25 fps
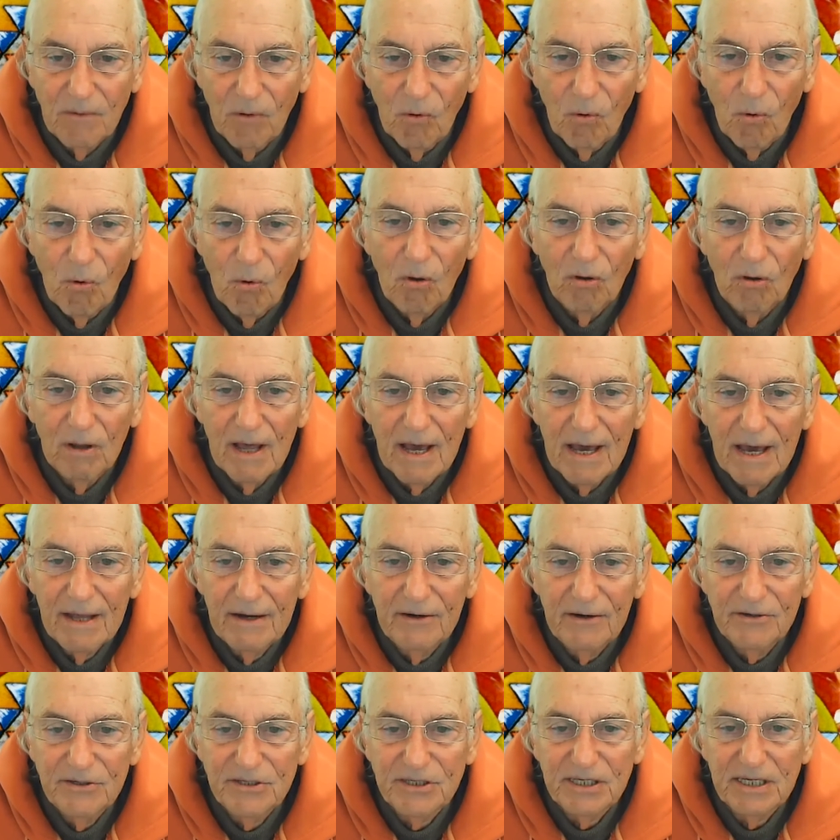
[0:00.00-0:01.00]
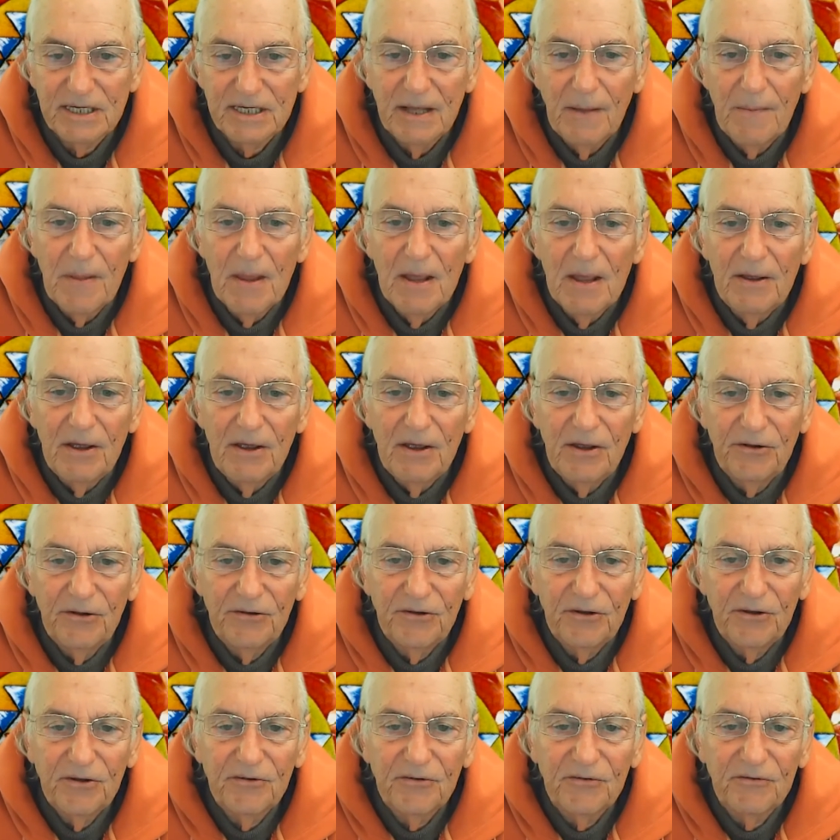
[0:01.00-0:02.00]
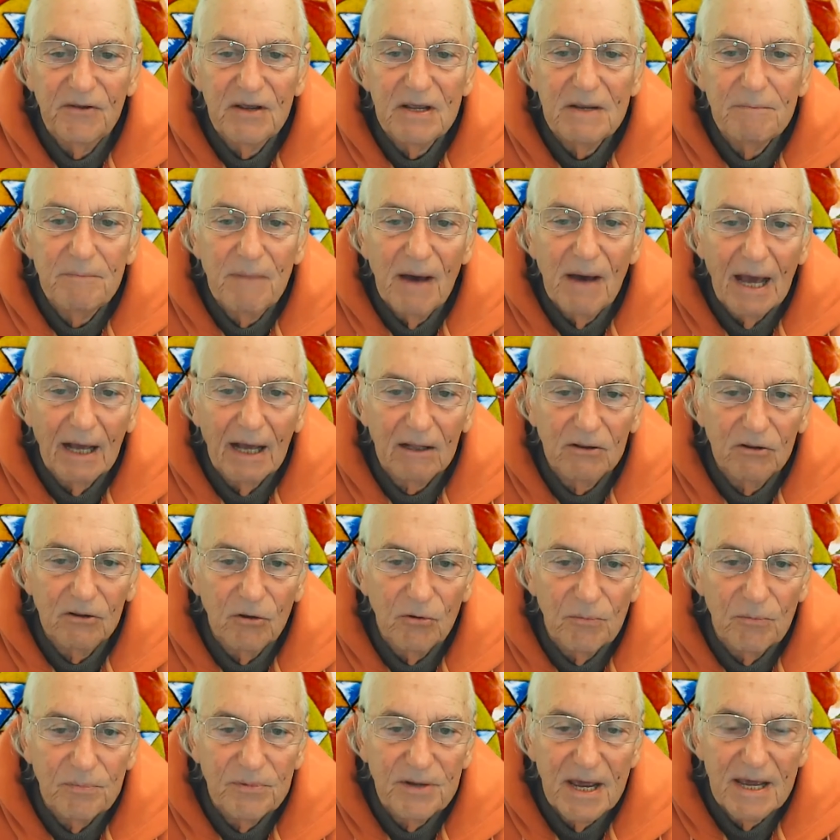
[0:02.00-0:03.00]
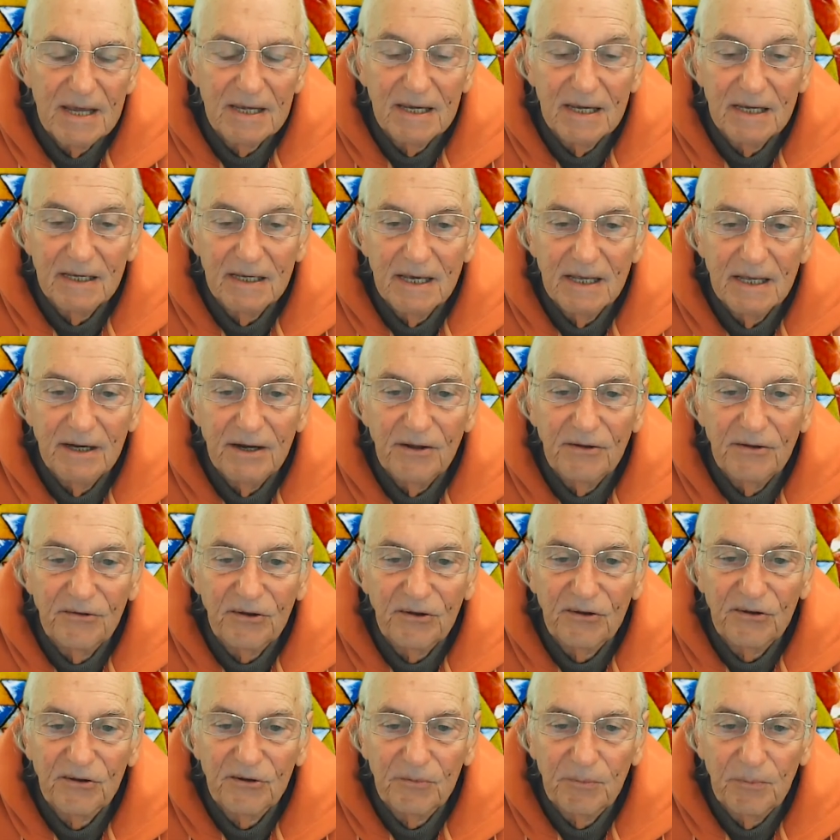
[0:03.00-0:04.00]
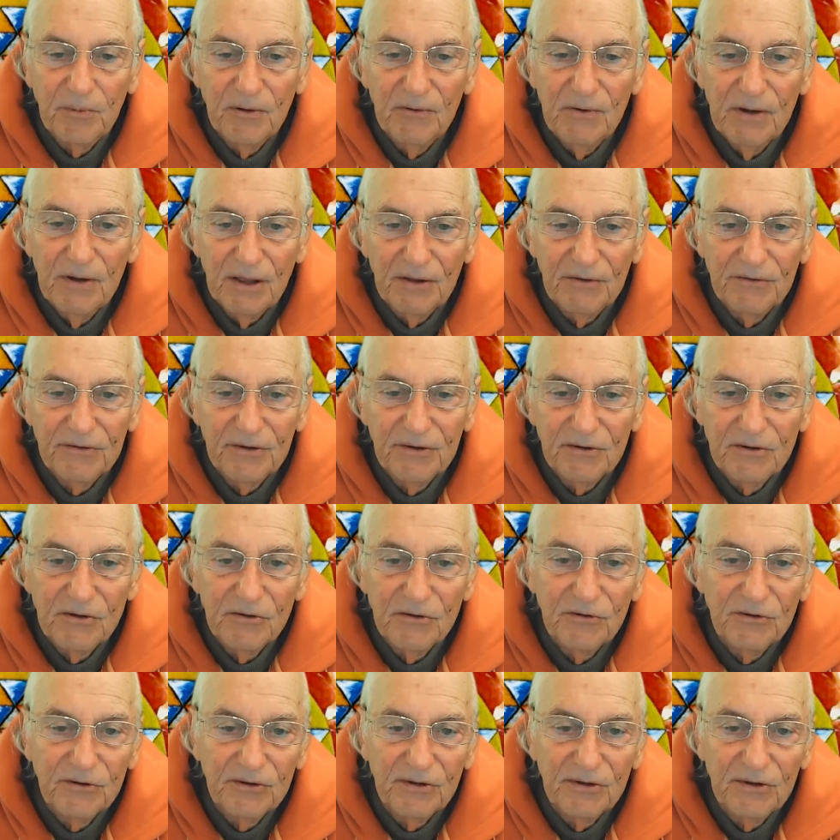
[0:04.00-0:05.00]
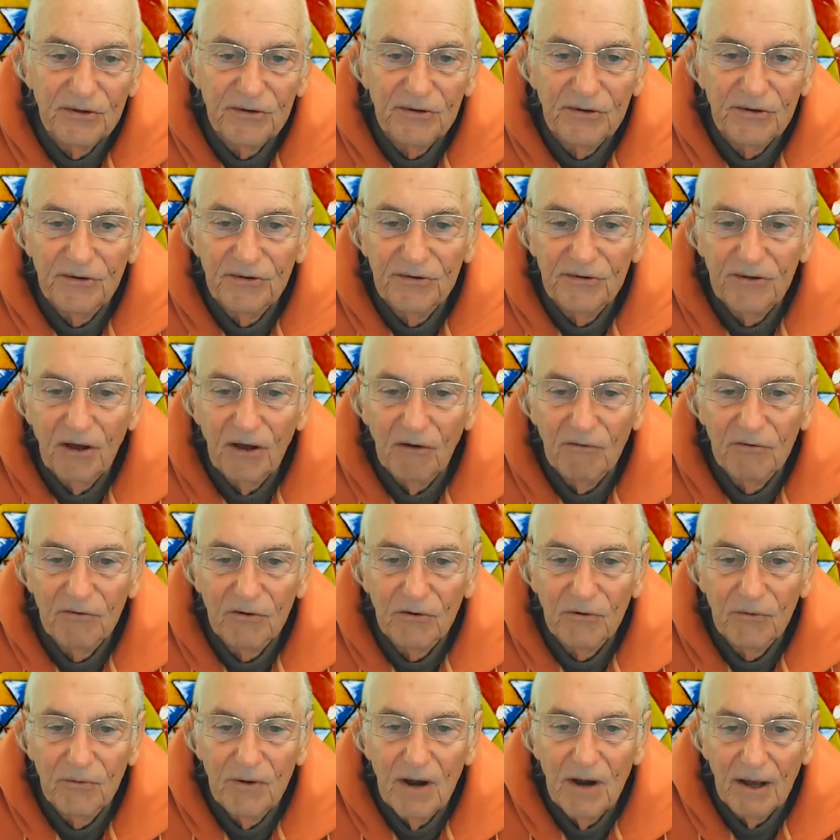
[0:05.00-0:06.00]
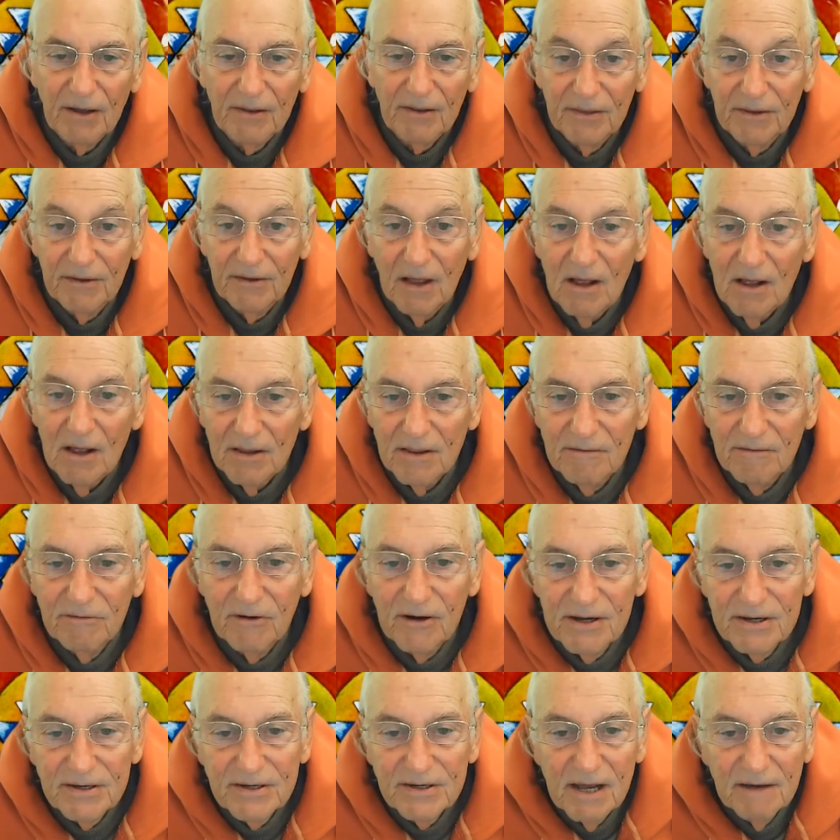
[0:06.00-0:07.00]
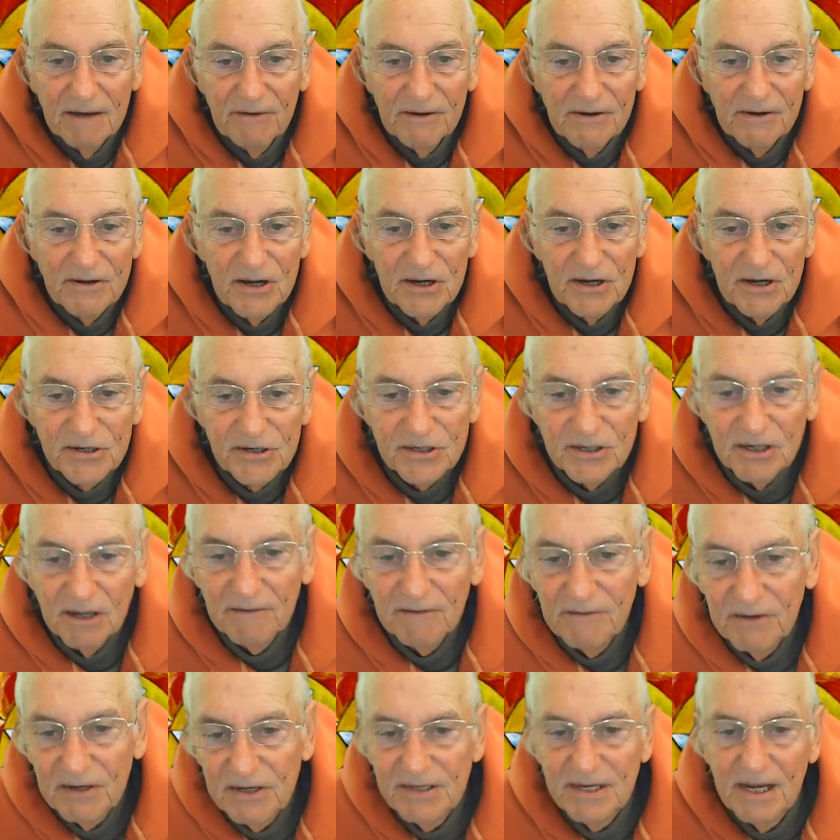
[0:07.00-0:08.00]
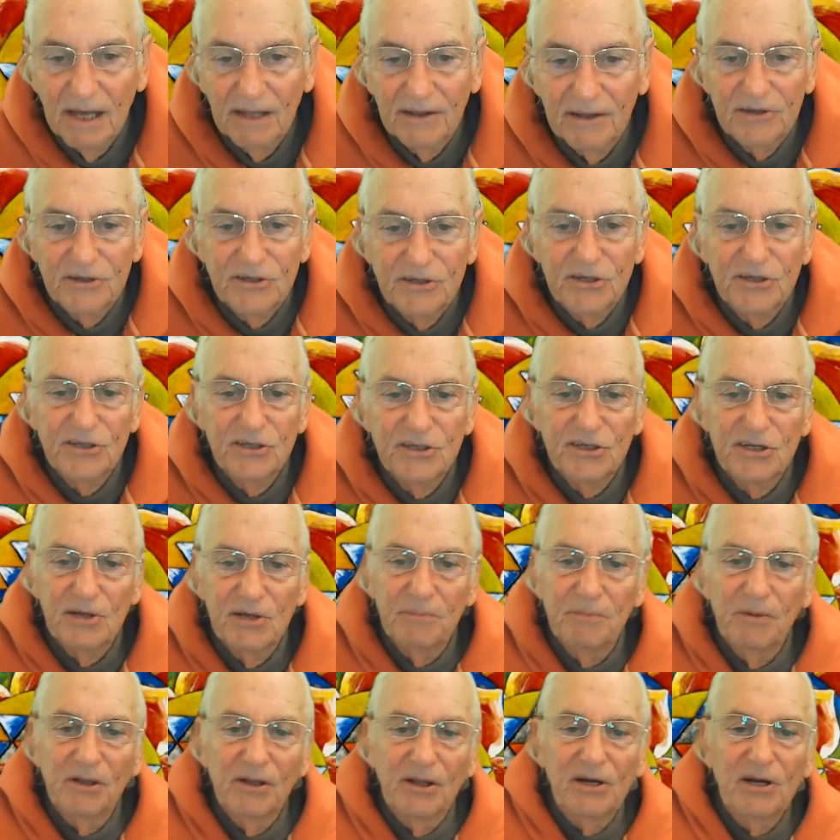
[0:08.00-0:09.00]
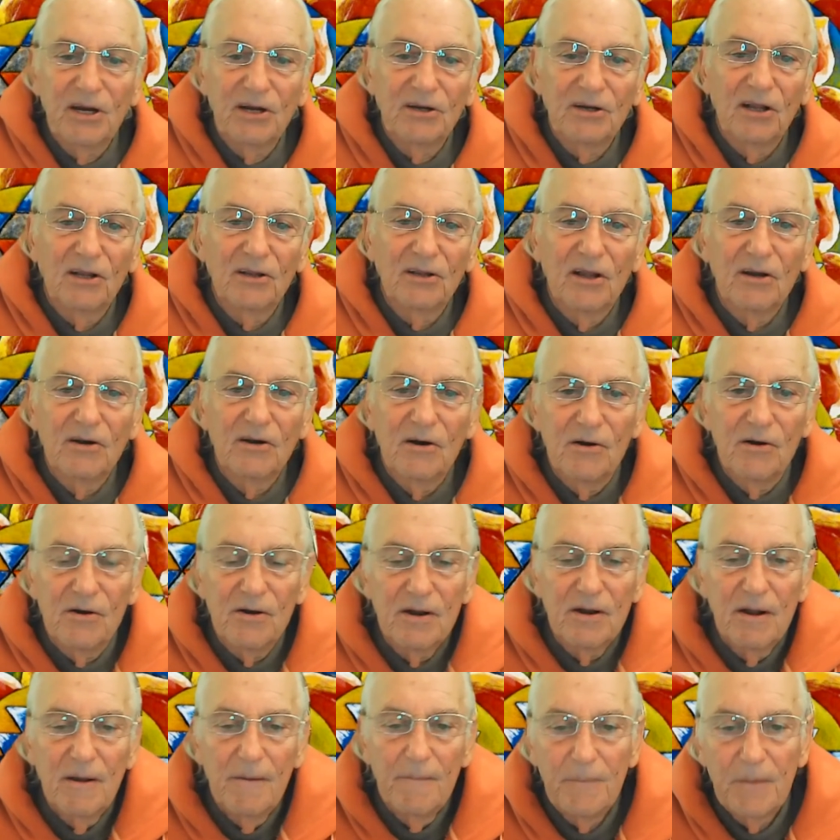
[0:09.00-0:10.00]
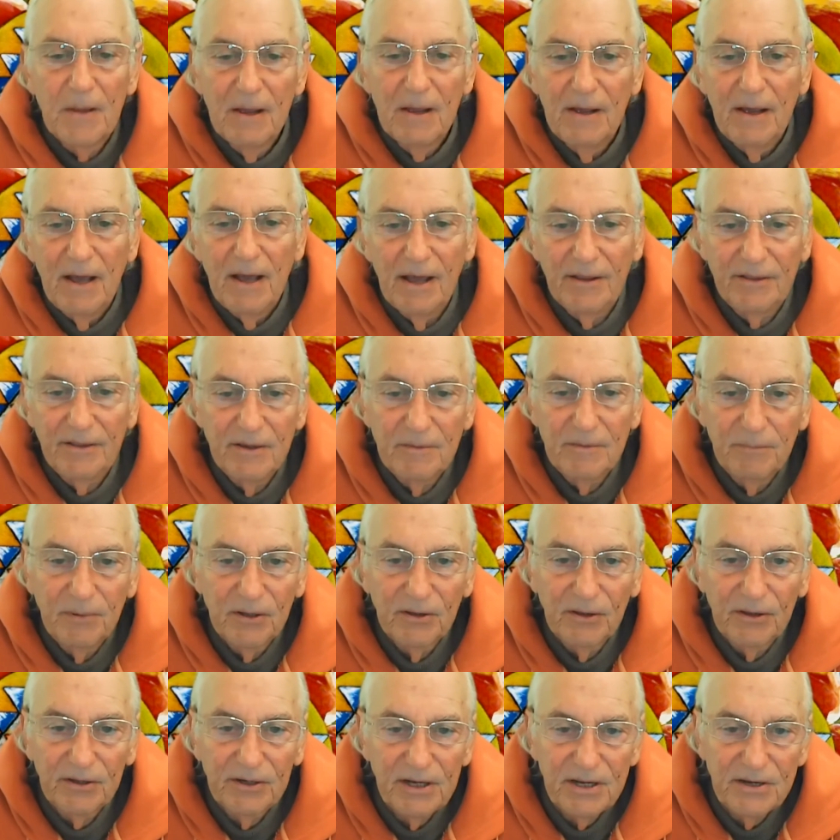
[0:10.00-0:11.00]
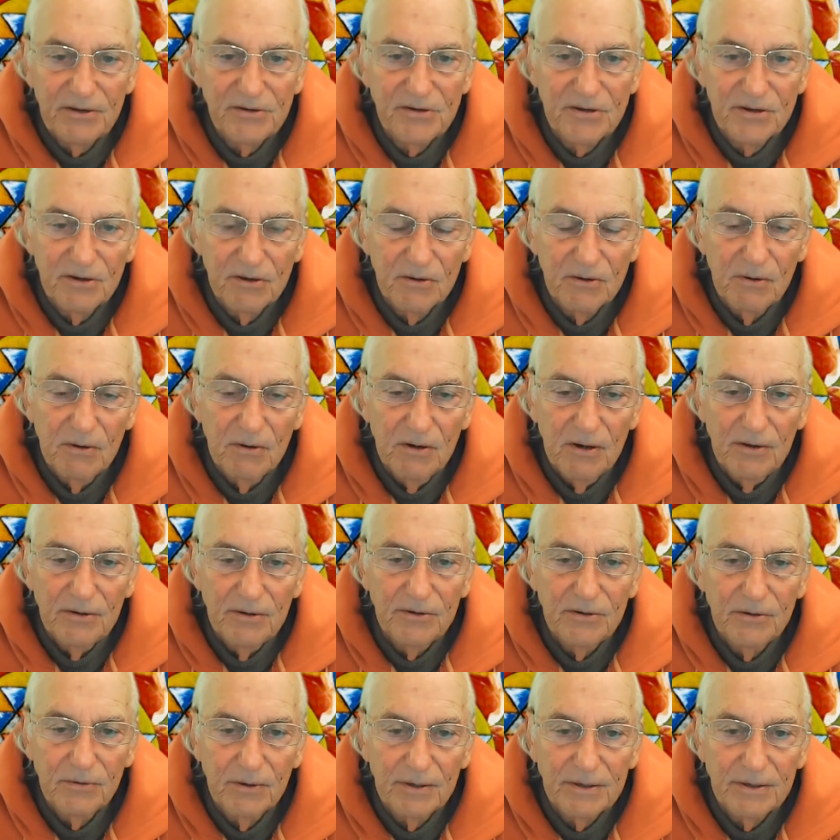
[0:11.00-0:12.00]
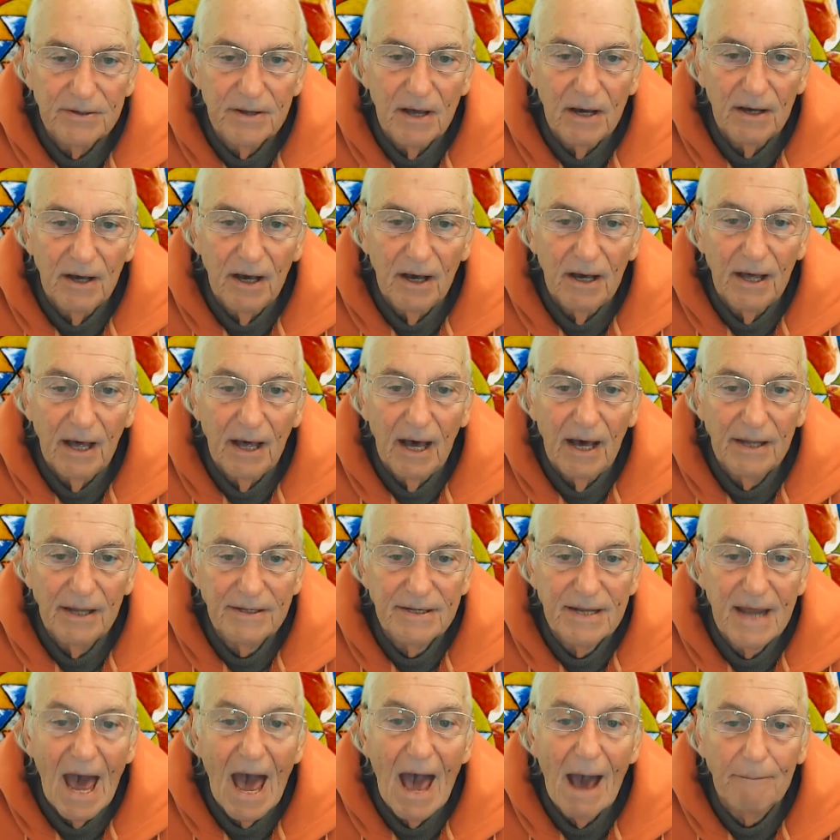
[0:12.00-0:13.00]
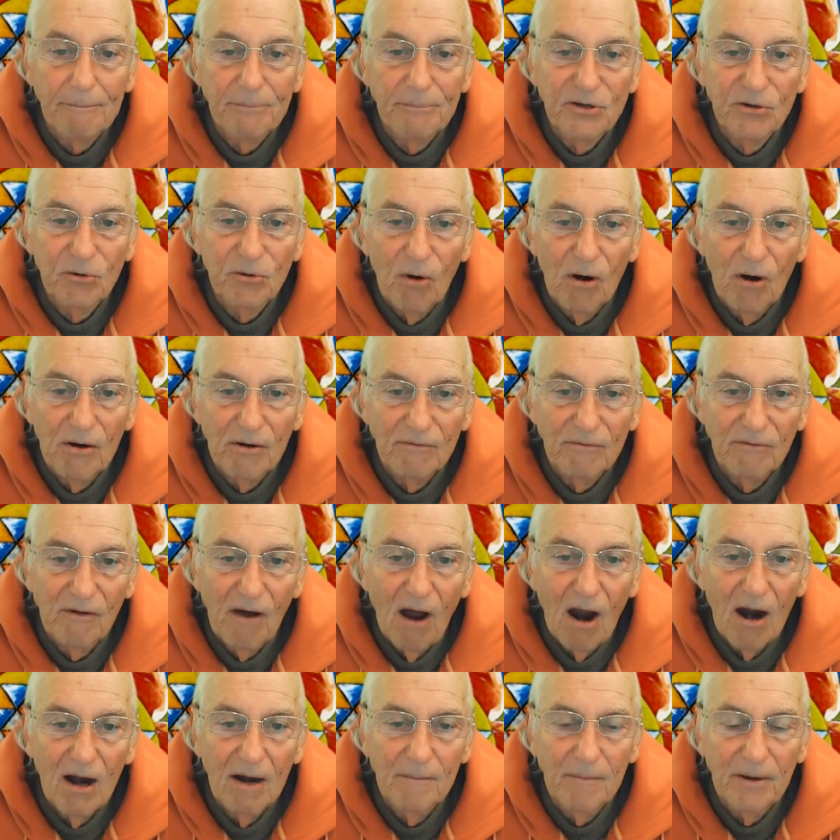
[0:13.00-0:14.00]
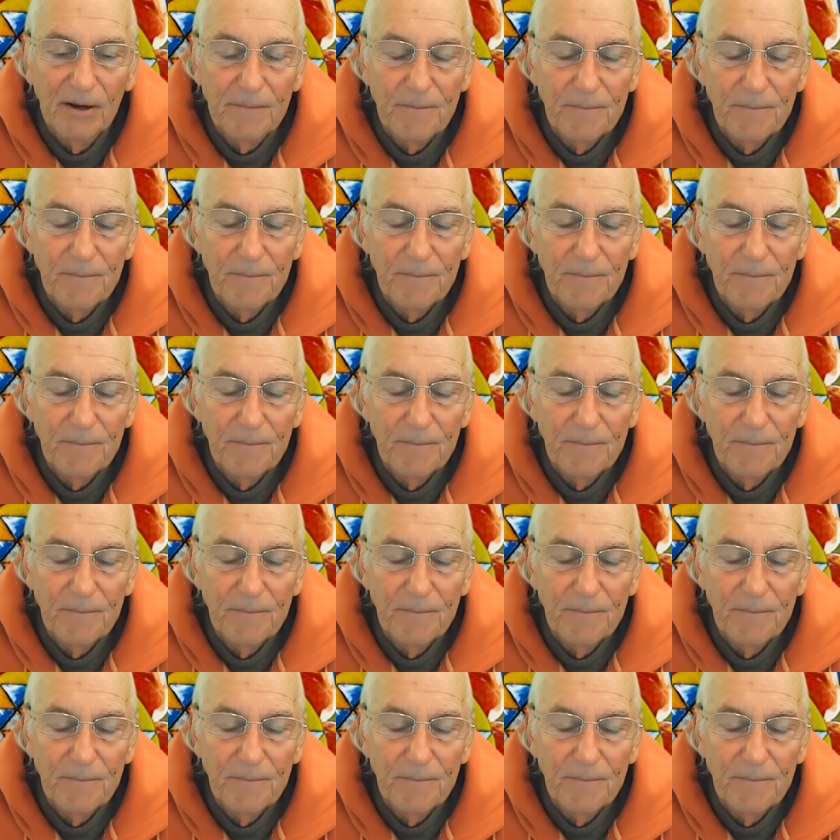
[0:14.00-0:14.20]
All energy is this feedback loop, taking in its experience and using this to self-correct. The very definition of intelligence, the ability to learn and the ability to adapt to our environment.